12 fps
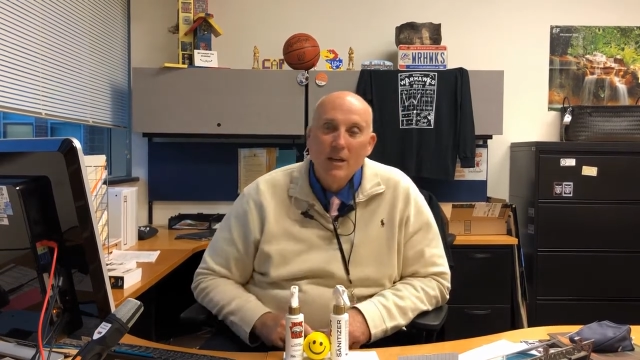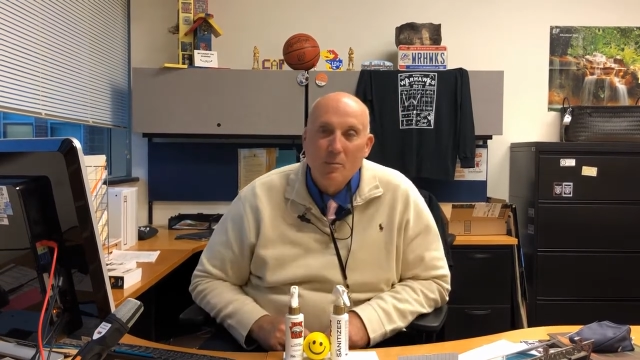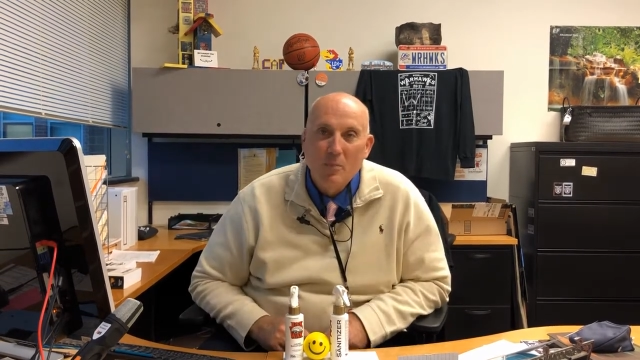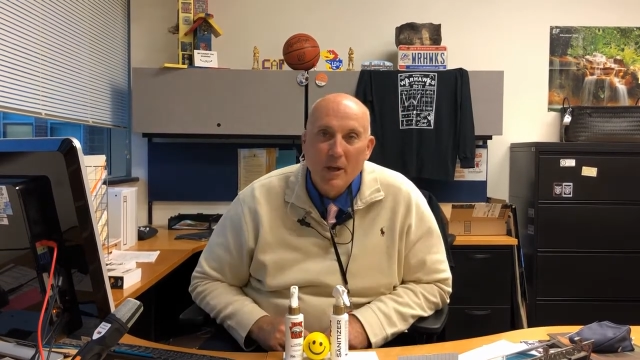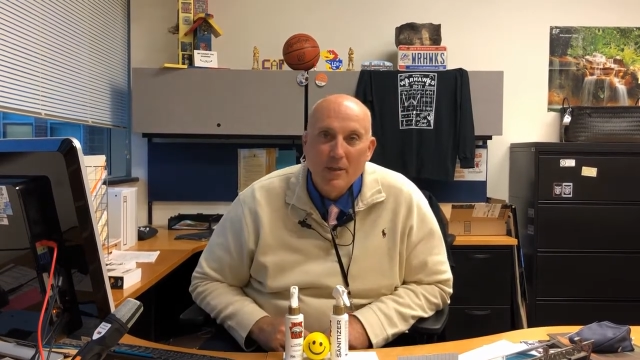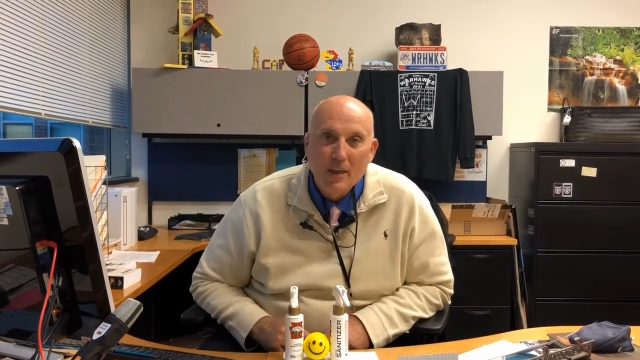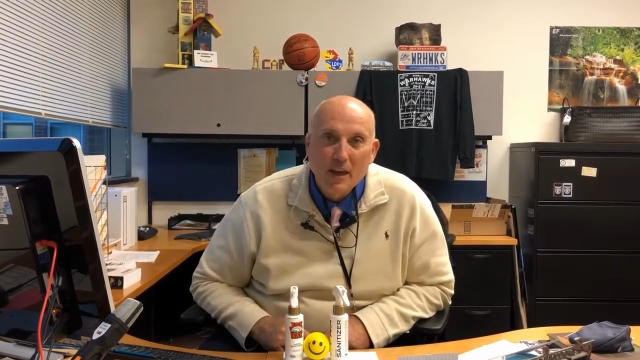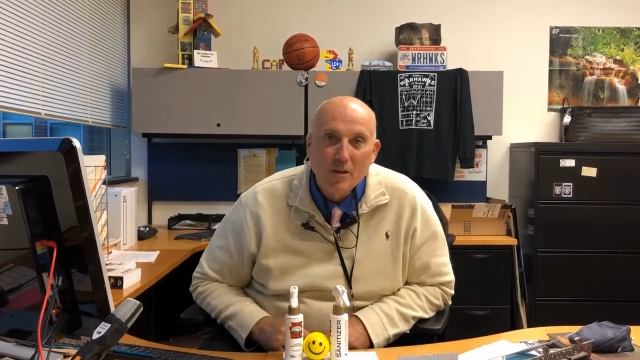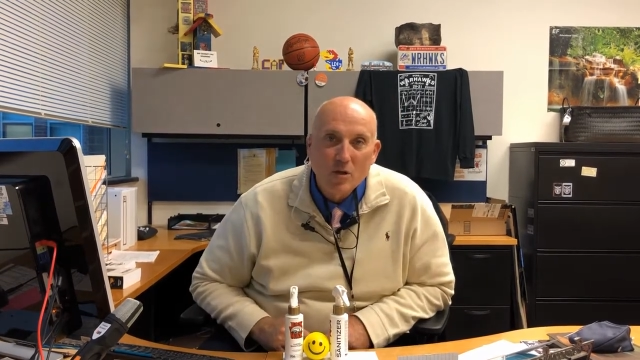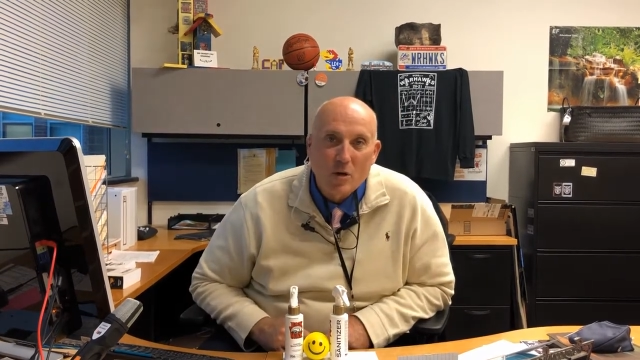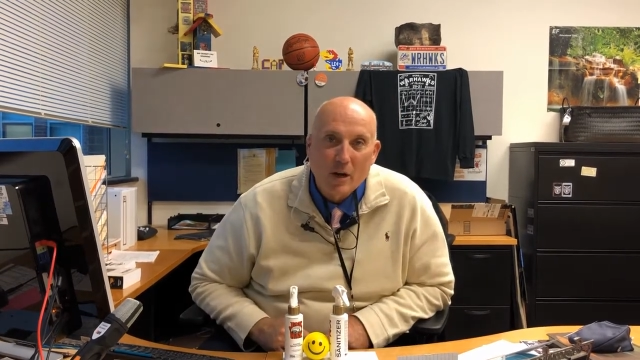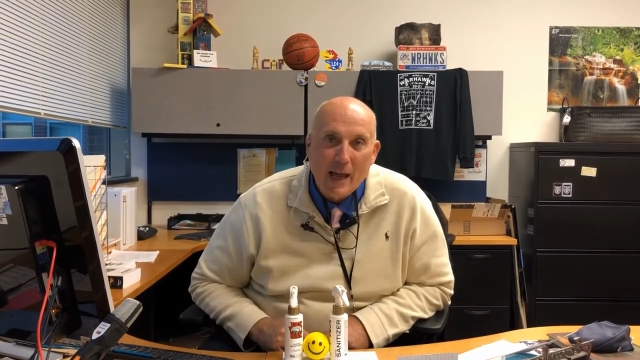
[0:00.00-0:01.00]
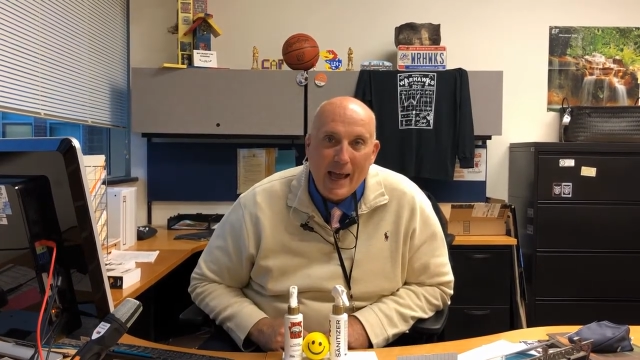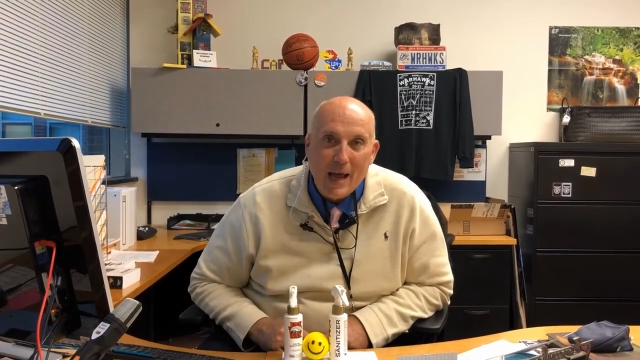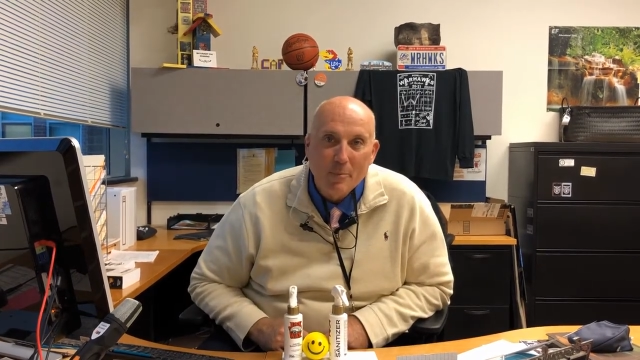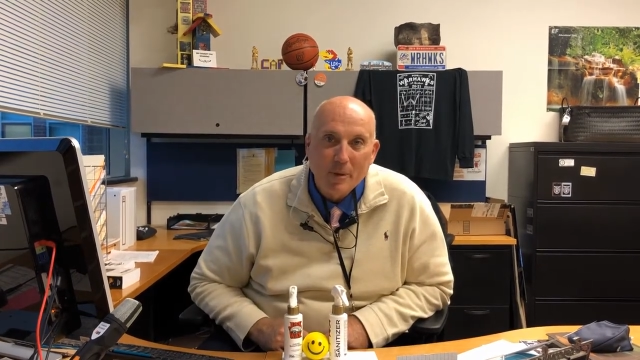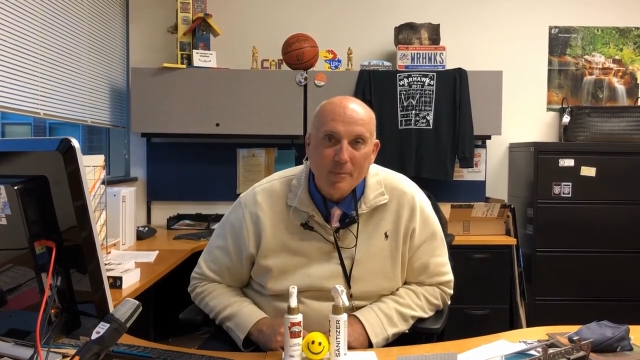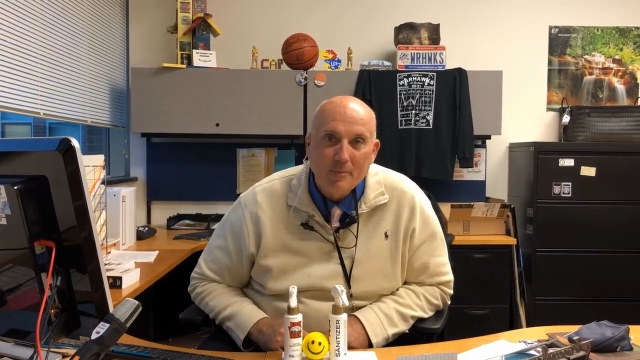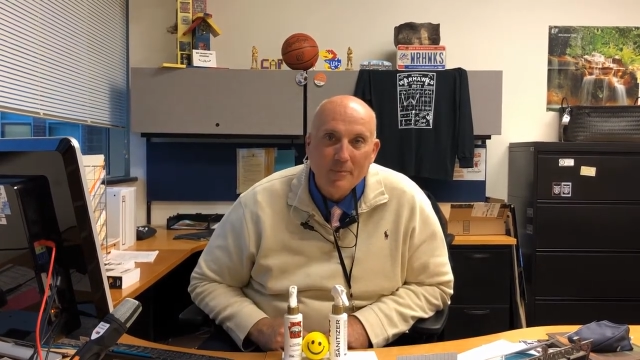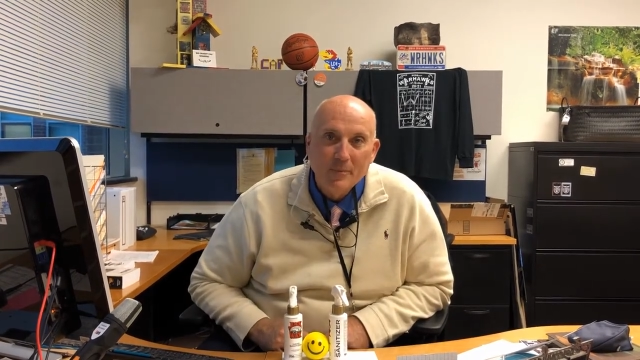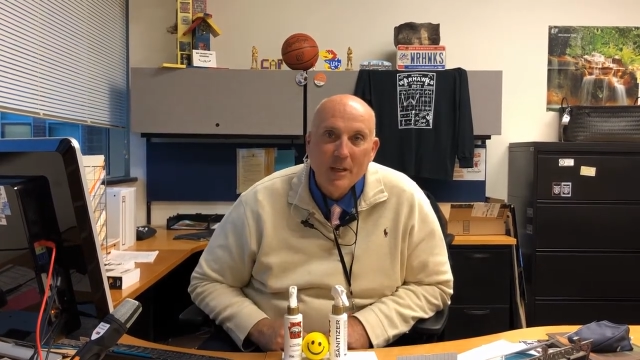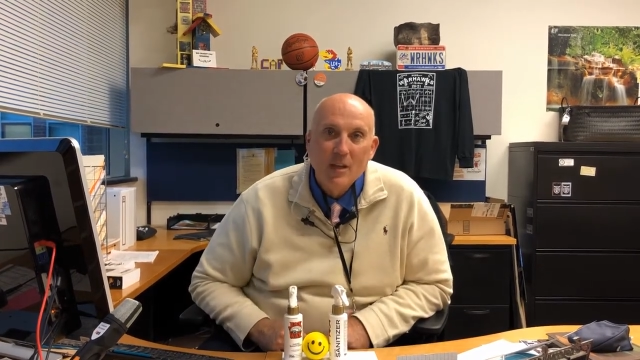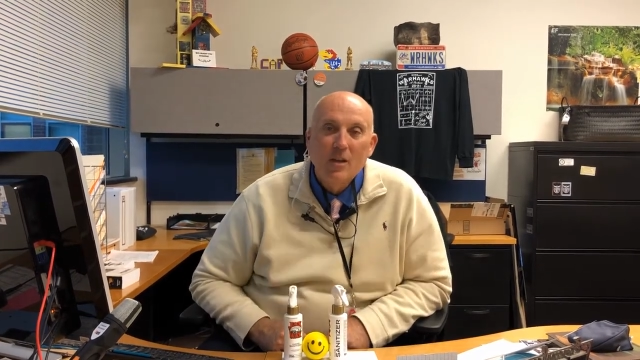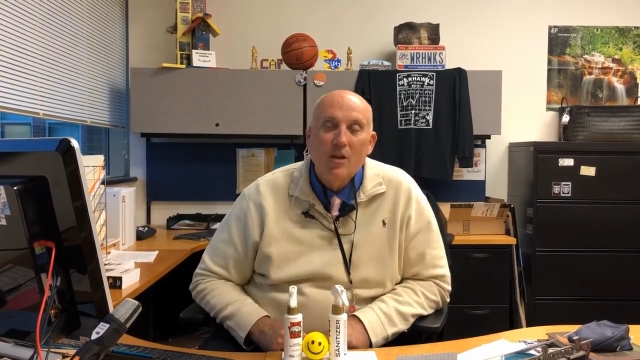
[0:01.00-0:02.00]
Big things are going to happen.
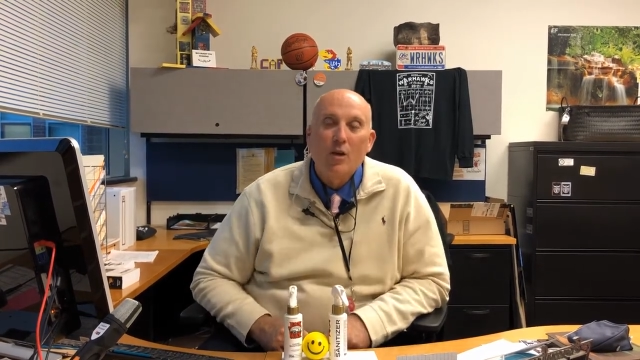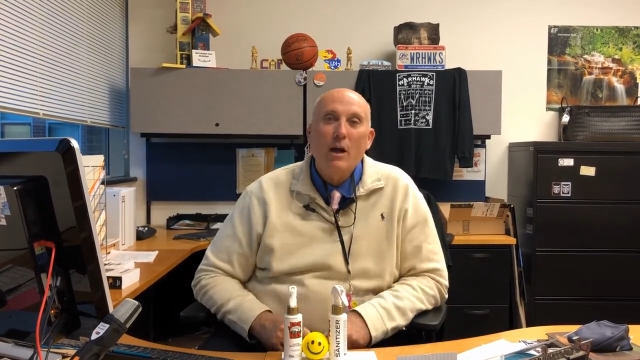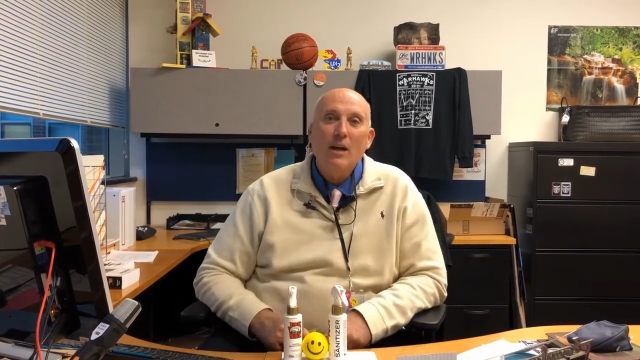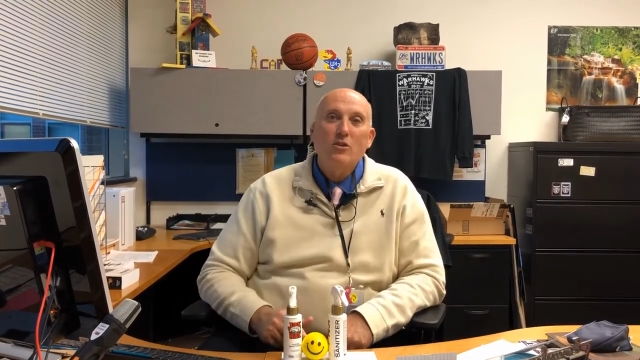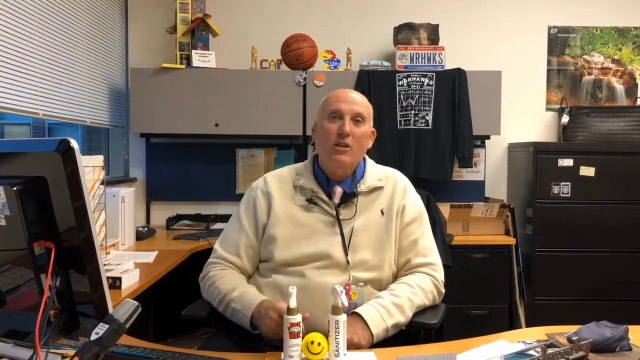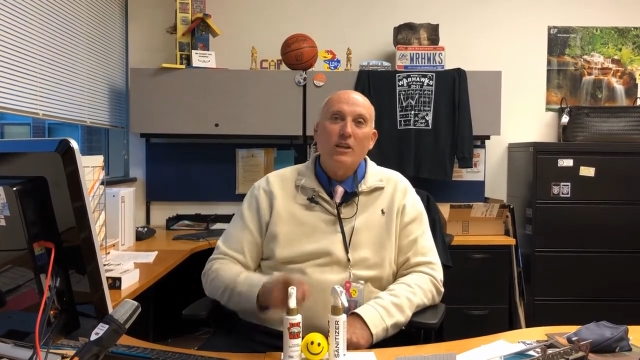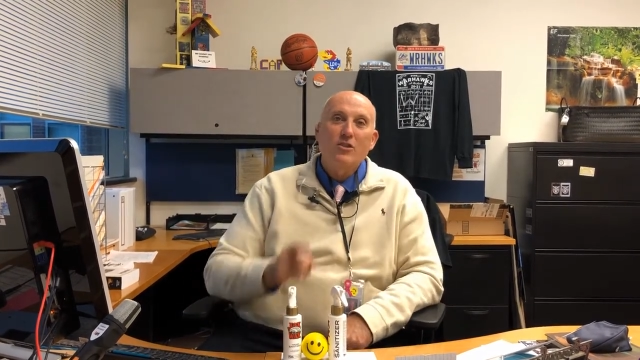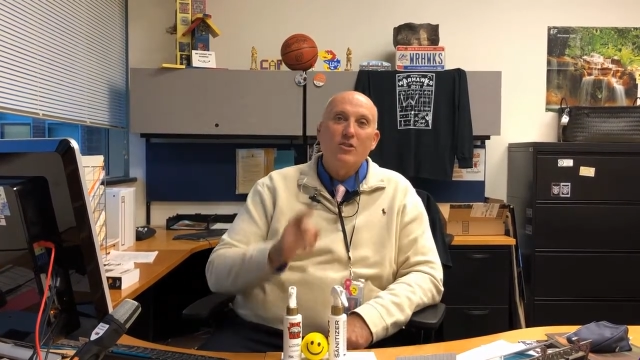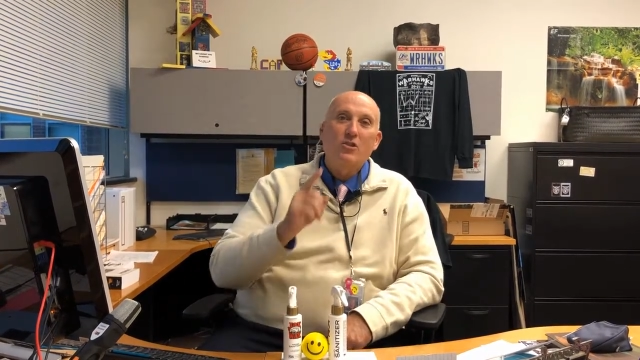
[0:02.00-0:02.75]
Congratulations